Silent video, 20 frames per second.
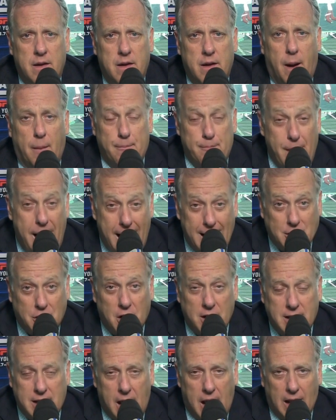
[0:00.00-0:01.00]

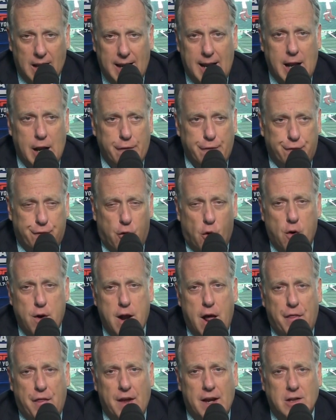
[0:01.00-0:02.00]
Imagine leading
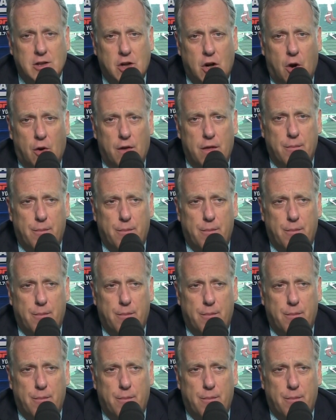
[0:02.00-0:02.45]
4-0 as you go to the